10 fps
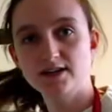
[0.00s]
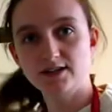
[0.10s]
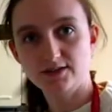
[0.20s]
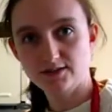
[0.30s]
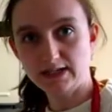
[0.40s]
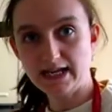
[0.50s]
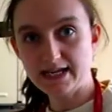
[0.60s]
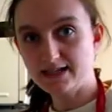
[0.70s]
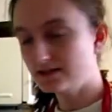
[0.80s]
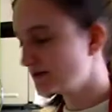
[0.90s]
your
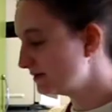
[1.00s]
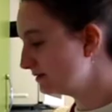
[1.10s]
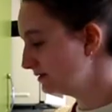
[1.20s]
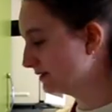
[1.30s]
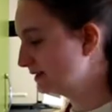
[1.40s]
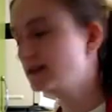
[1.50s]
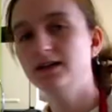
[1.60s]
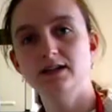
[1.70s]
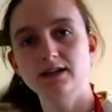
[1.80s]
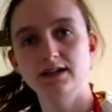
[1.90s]
ladle,
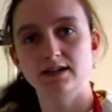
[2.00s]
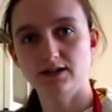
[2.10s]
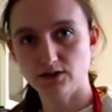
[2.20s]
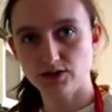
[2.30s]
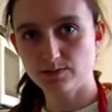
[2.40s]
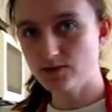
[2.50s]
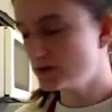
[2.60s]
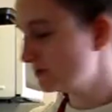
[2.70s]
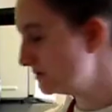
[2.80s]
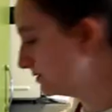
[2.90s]
your
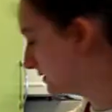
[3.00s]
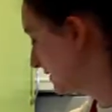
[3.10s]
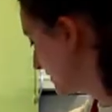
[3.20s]
spoon,